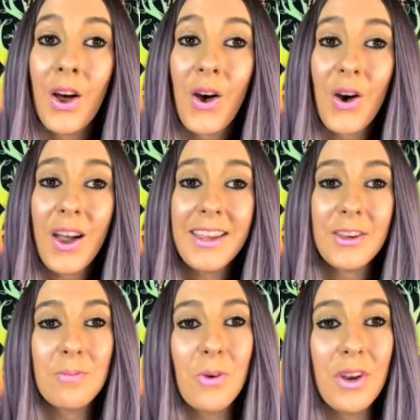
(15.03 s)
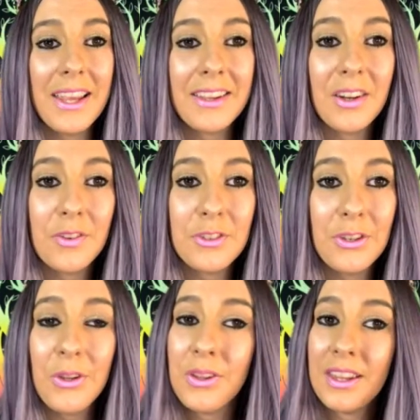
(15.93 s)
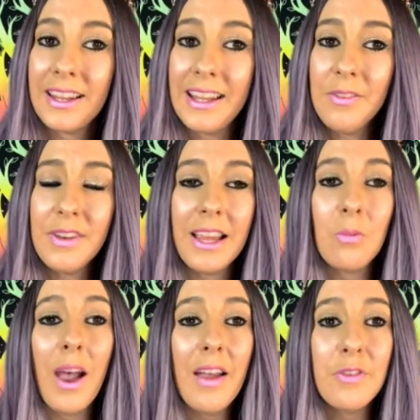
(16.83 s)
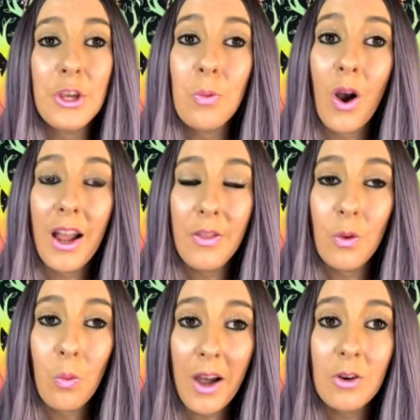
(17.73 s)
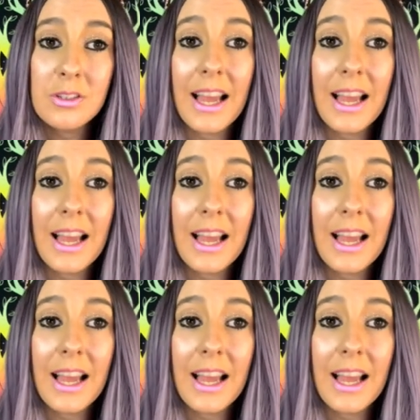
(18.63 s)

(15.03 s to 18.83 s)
Hi, good morning, good afternoon, good evening, wherever you are in the world.